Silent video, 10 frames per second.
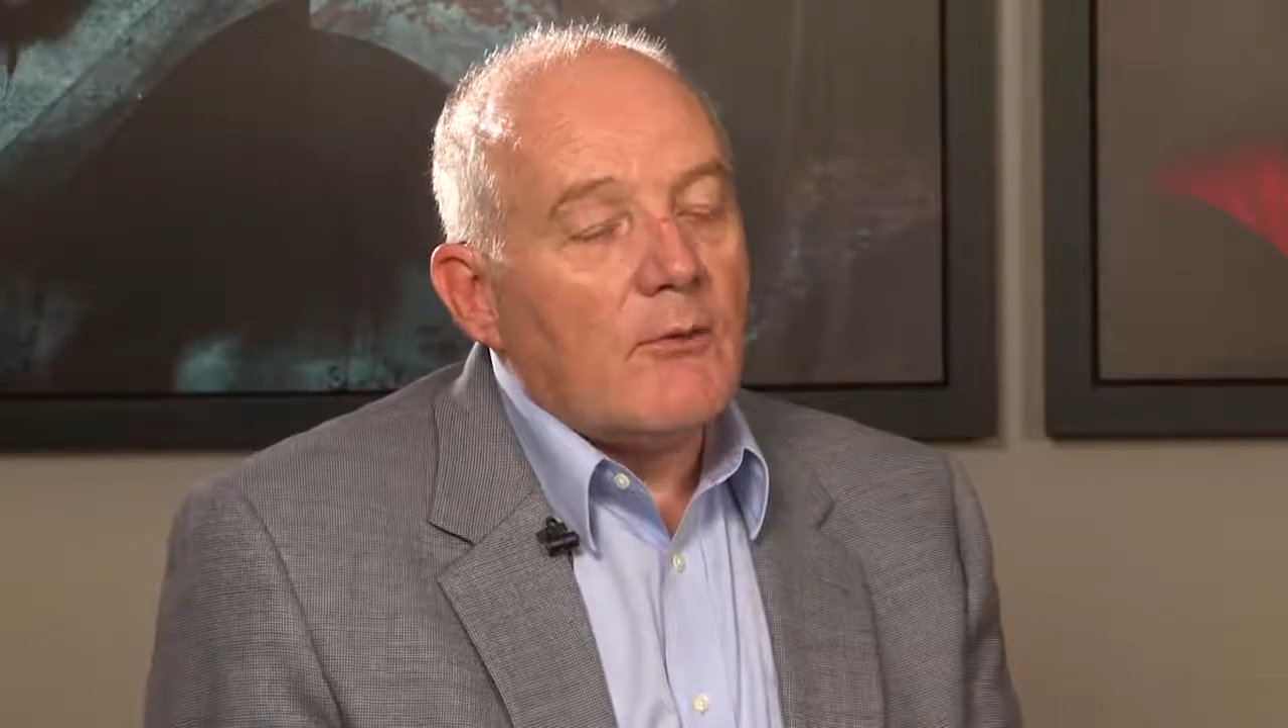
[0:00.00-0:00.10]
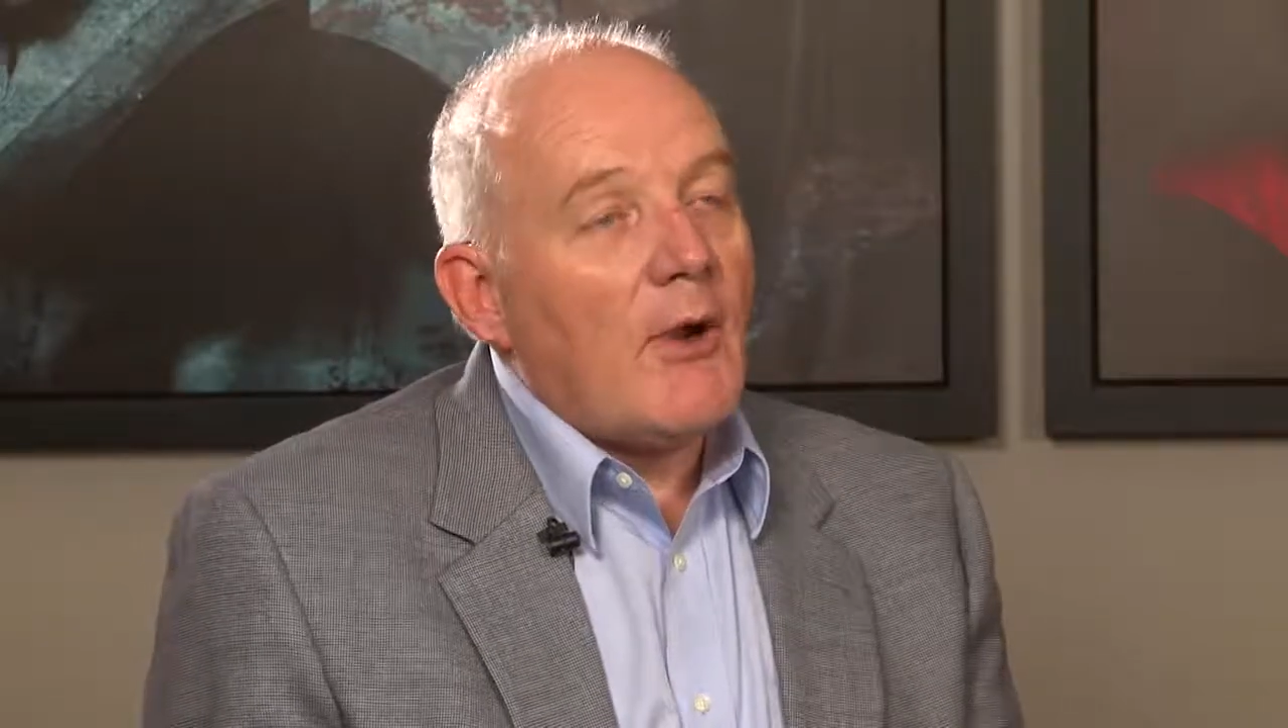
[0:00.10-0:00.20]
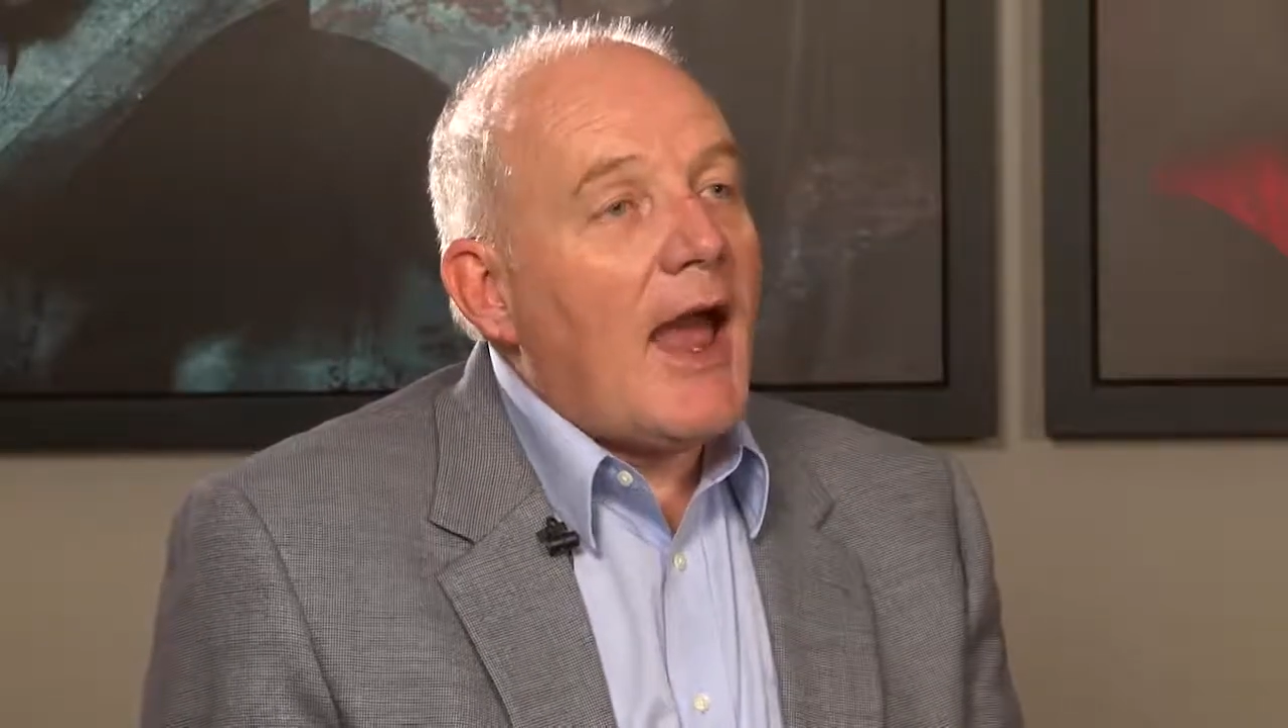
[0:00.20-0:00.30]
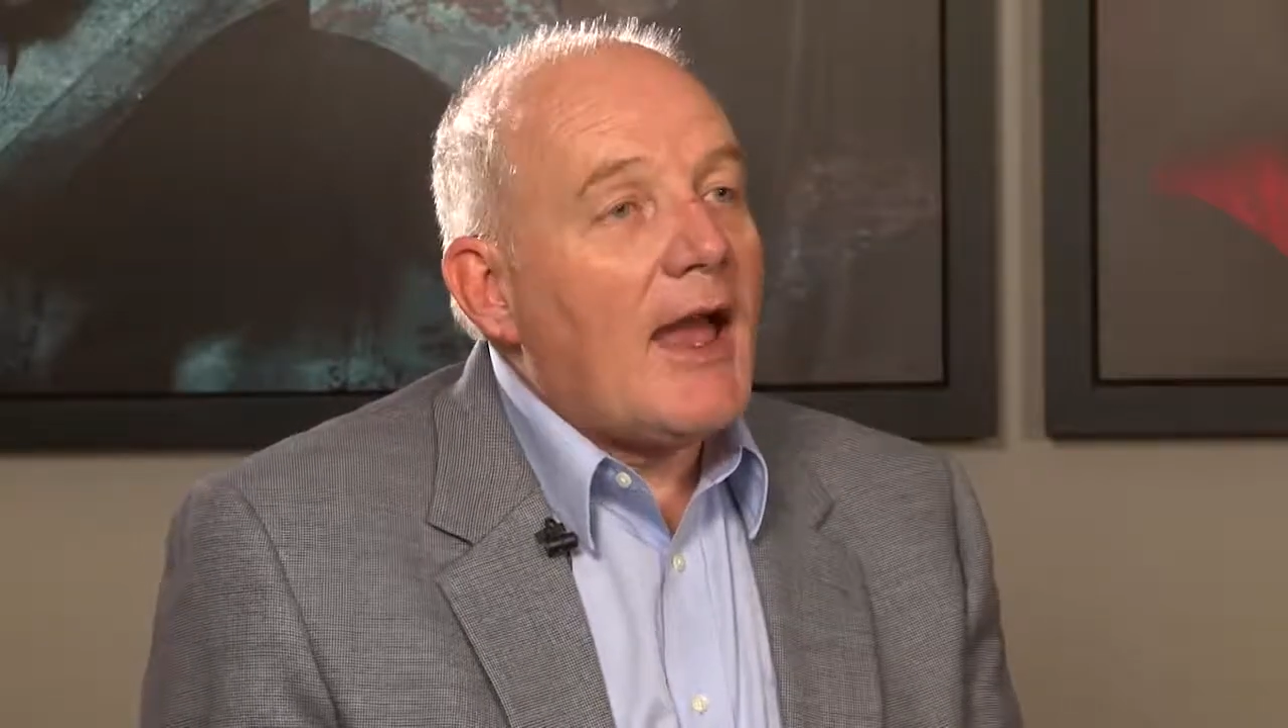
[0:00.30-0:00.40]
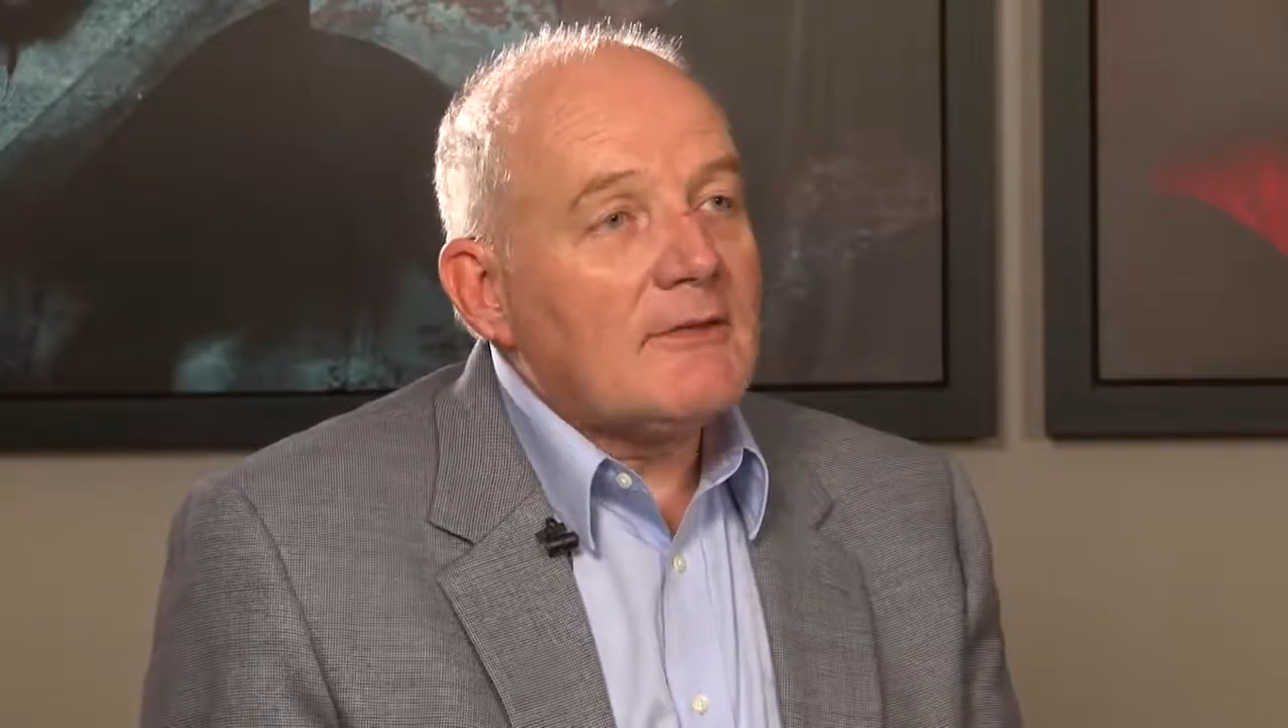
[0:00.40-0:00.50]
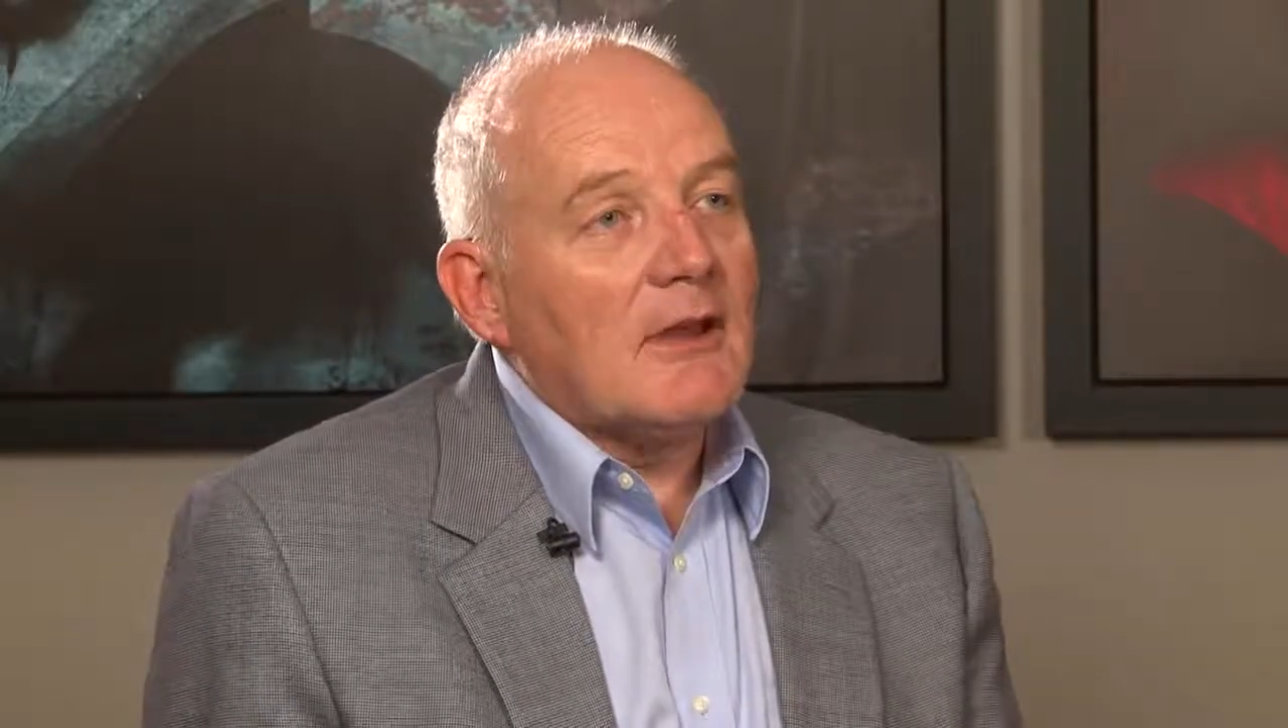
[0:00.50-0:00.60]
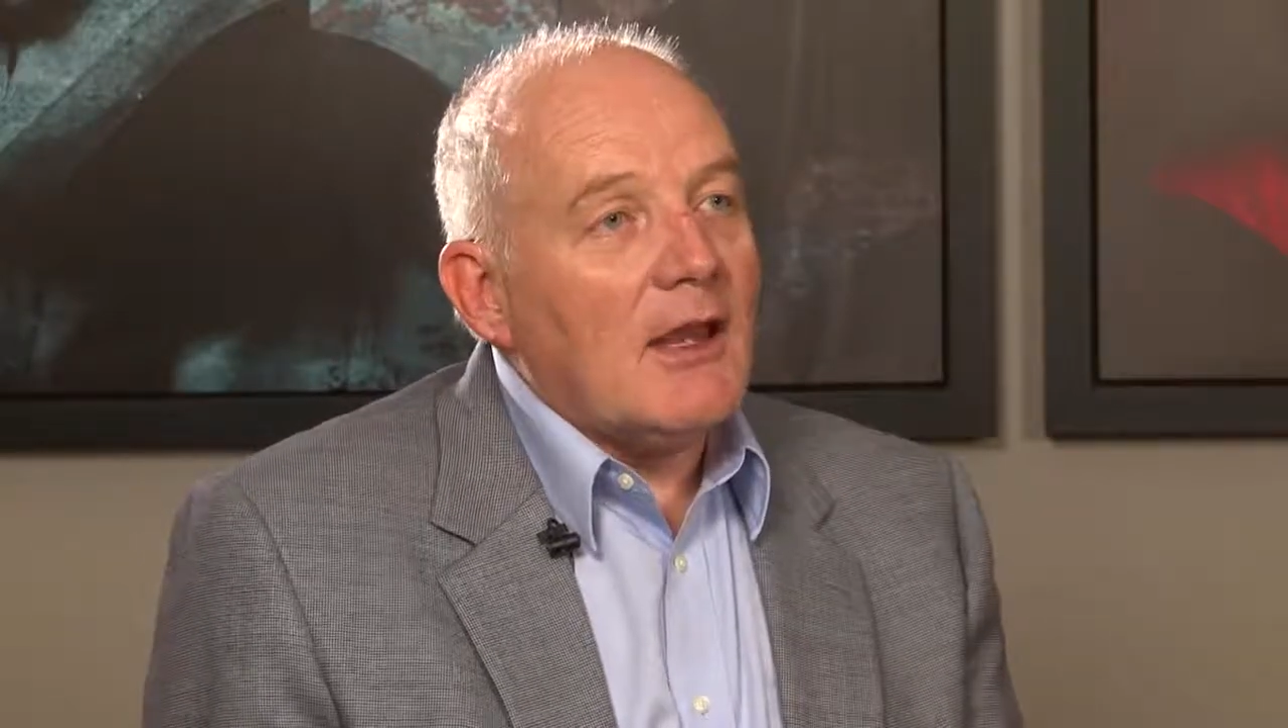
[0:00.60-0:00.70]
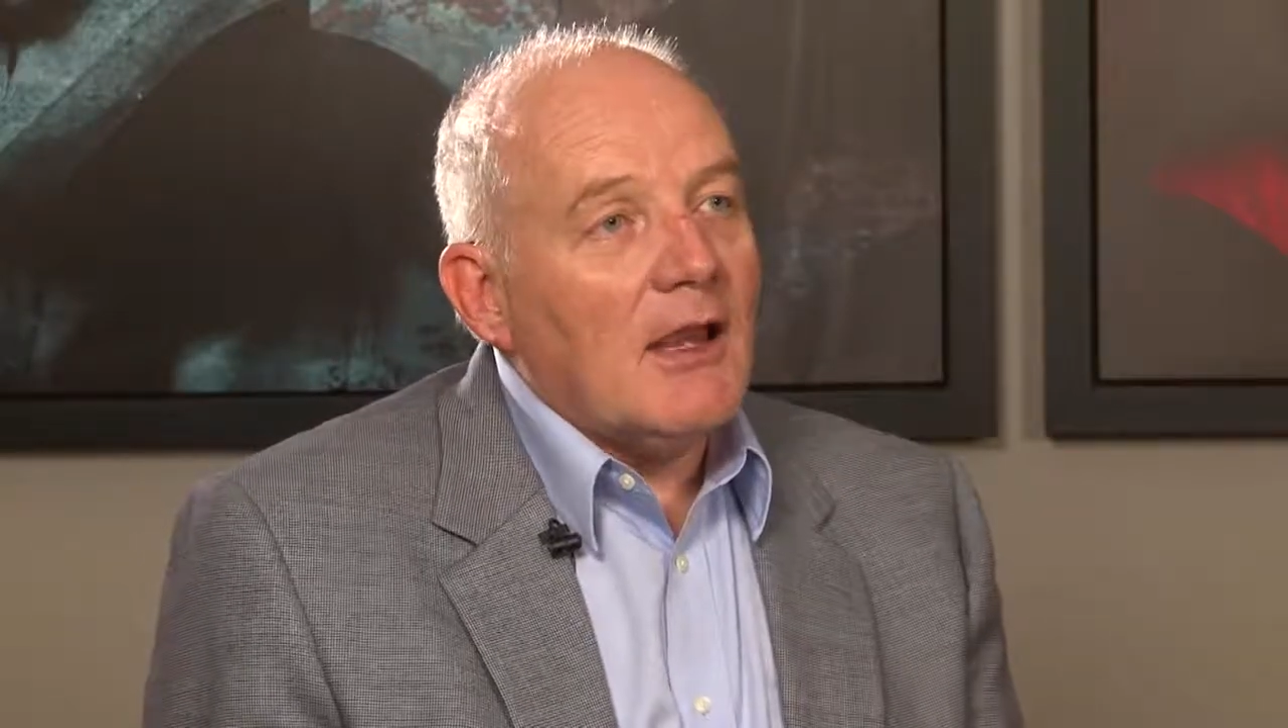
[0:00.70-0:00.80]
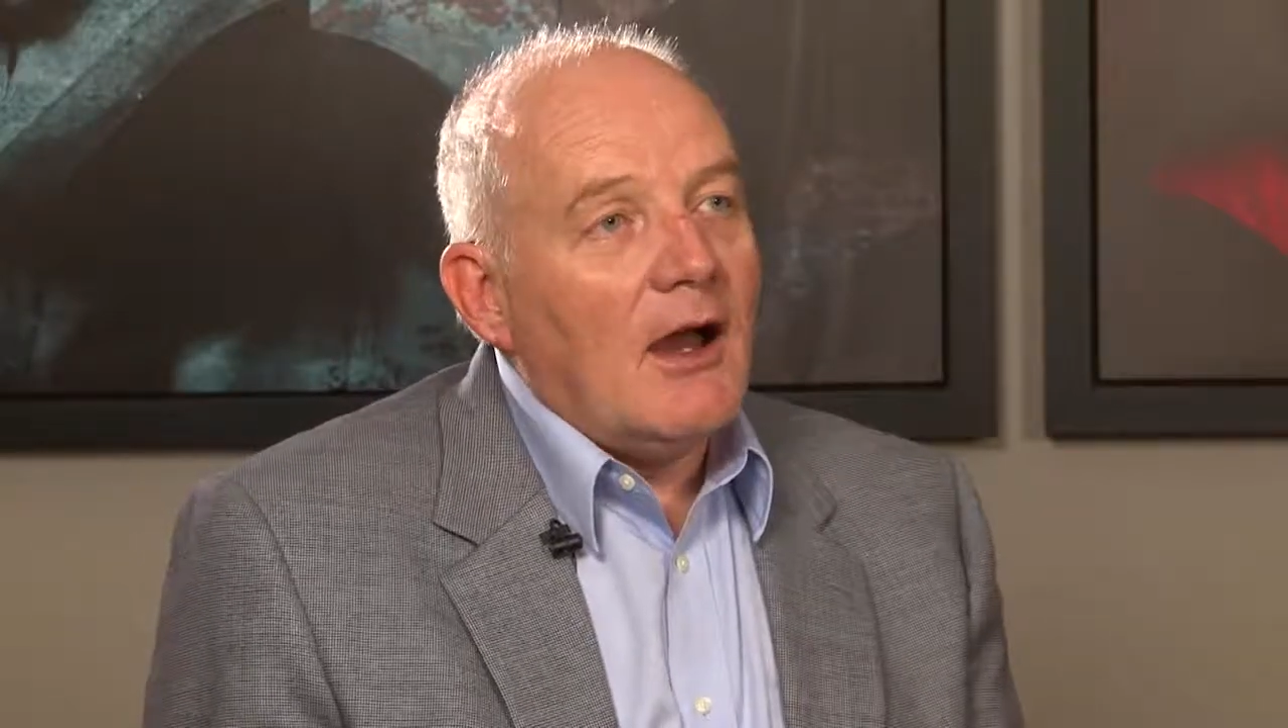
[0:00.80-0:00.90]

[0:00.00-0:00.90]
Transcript: veracity